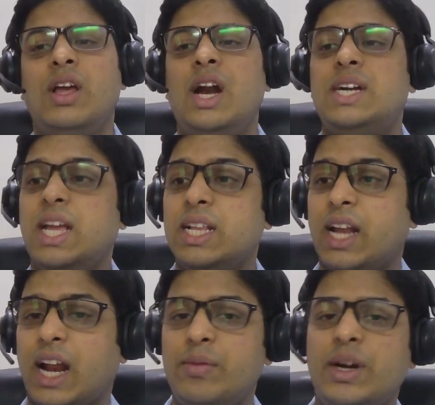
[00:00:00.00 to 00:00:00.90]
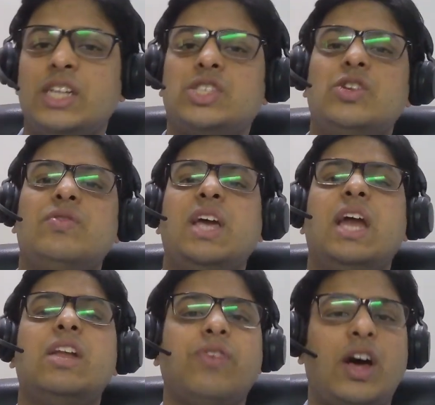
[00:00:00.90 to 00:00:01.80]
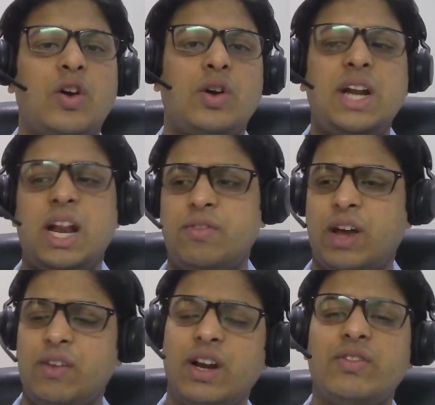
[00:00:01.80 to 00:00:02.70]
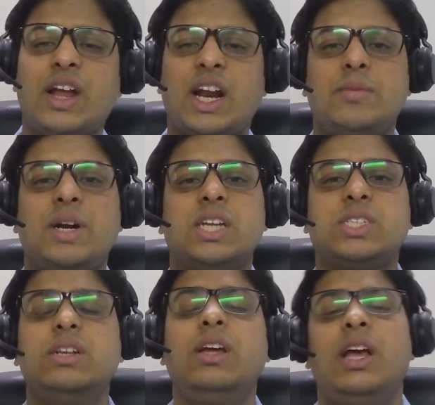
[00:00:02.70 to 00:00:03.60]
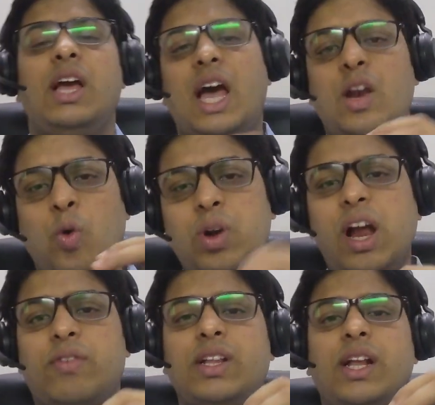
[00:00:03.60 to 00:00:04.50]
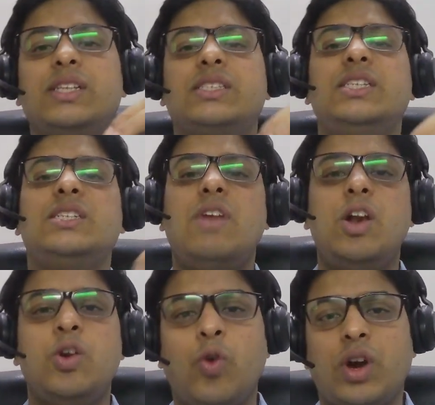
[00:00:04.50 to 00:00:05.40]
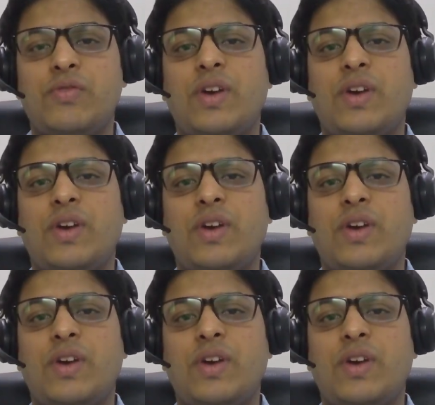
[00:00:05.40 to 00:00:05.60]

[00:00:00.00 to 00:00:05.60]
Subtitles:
take the recommendation of the NFRA on it. NFRA will give the recommendation, and only after that the CG will notify